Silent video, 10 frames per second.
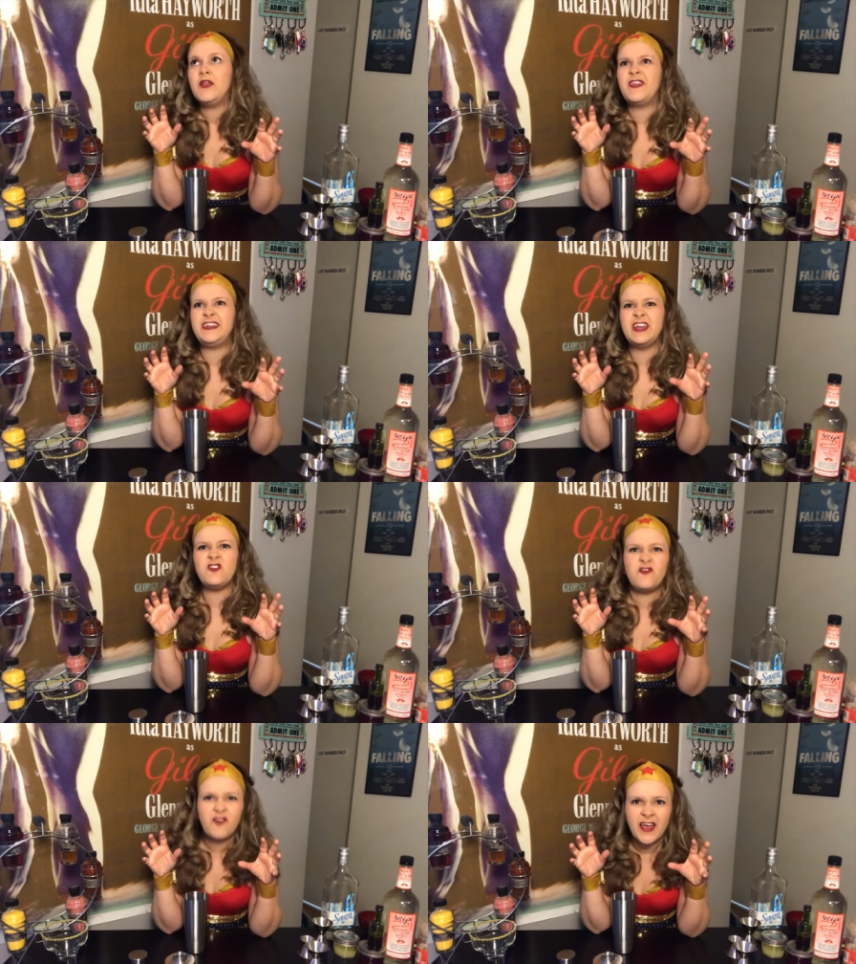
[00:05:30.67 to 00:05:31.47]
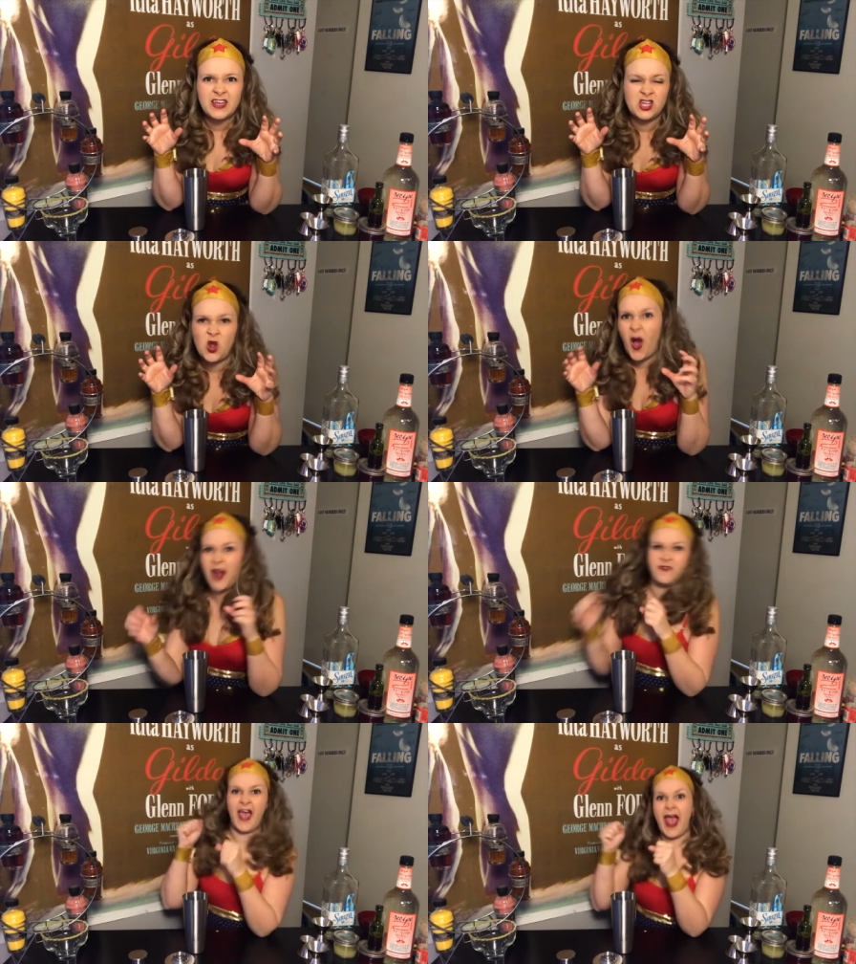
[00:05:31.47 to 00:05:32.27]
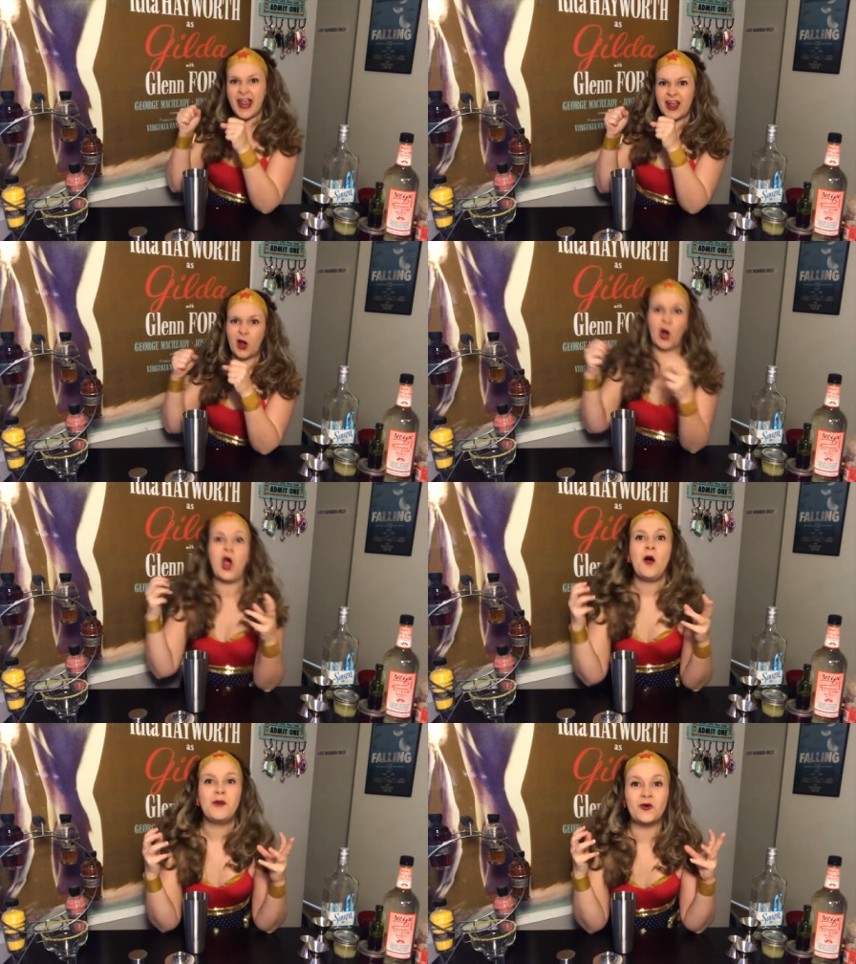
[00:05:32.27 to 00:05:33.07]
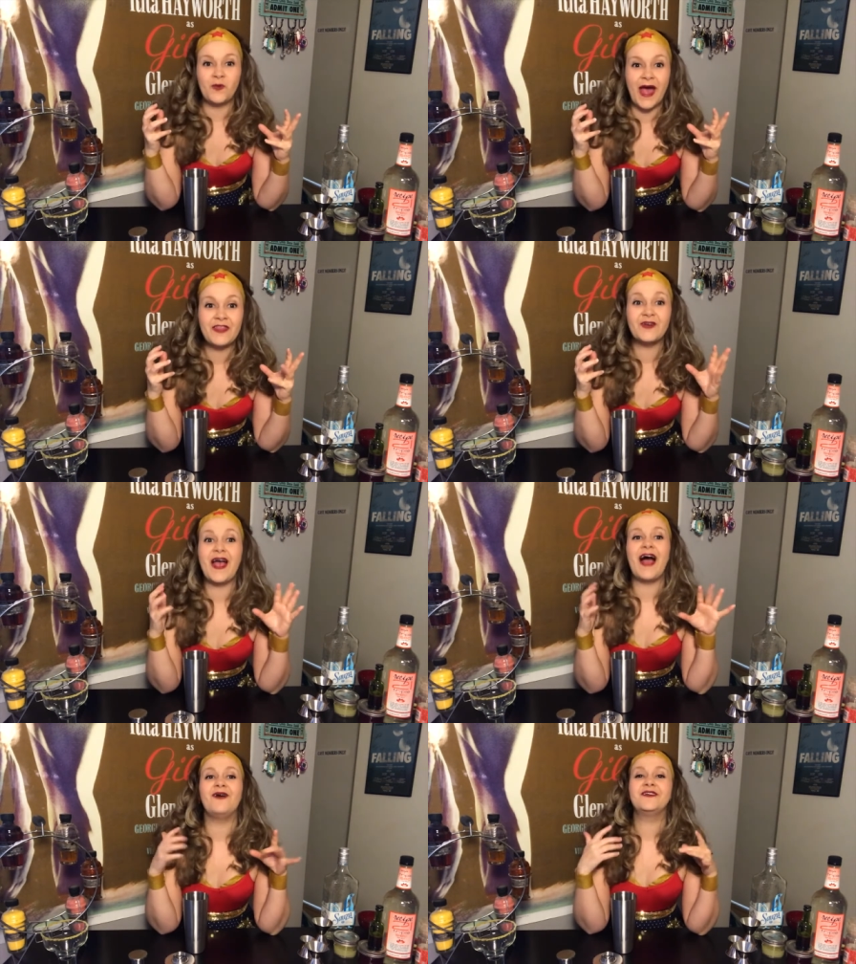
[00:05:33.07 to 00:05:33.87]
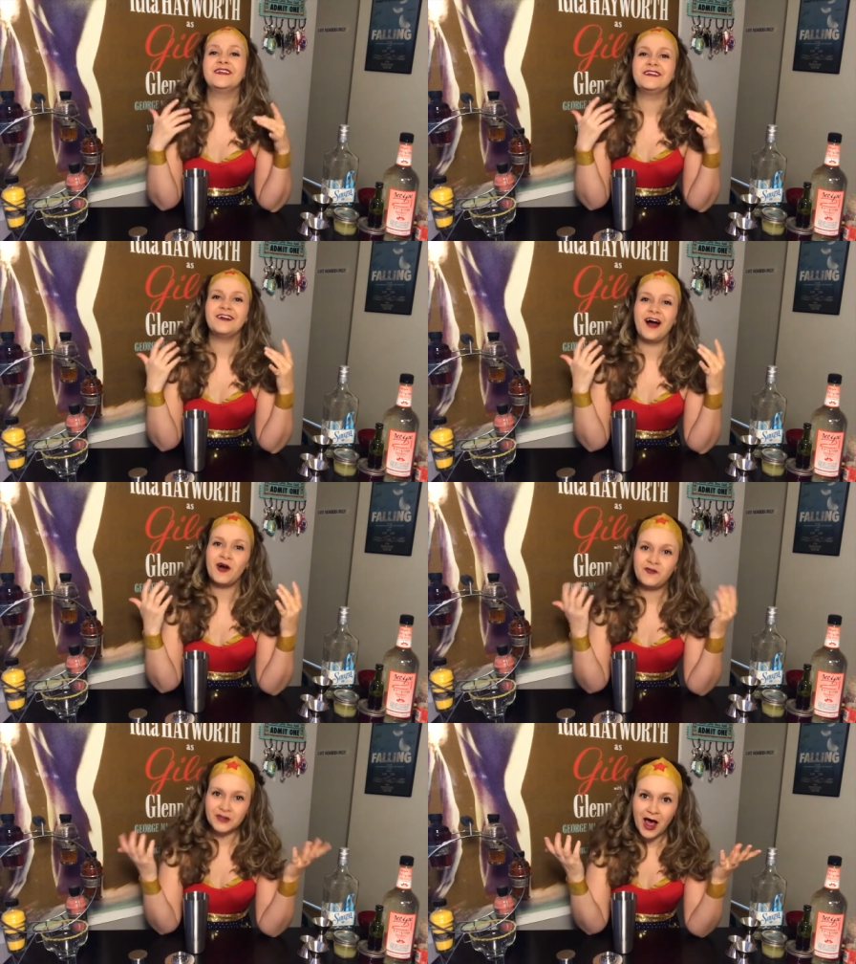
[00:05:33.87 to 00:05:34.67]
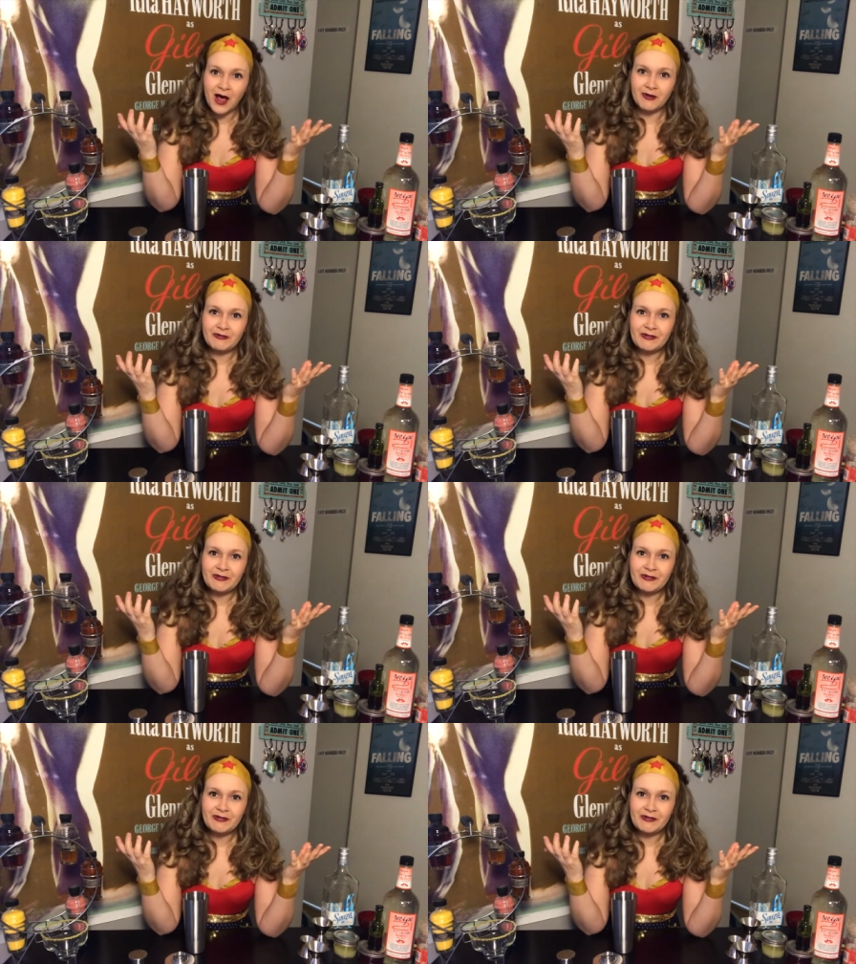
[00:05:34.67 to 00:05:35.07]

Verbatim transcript: that didn't fight, you know, out of anger, but rather out of love.